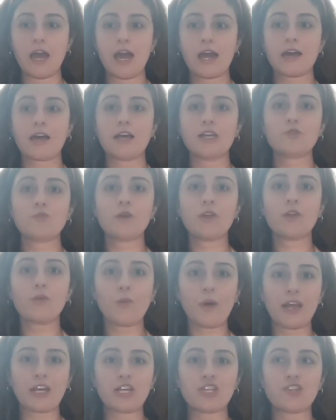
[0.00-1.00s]
Because with
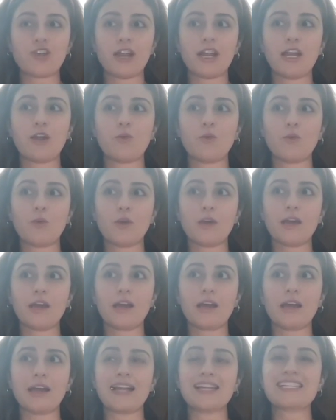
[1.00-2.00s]
waist training,
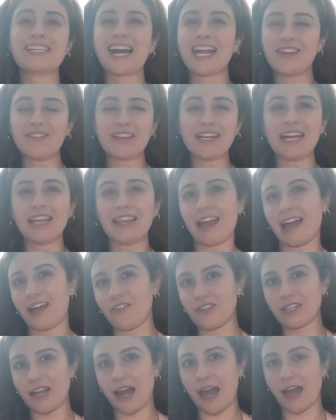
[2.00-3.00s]
it's kind of like a
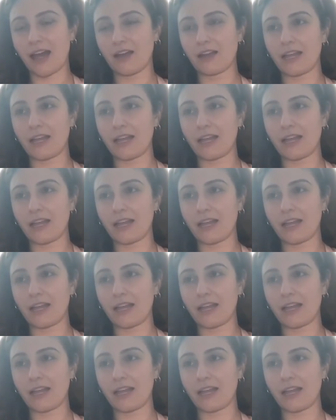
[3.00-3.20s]
lifestyle.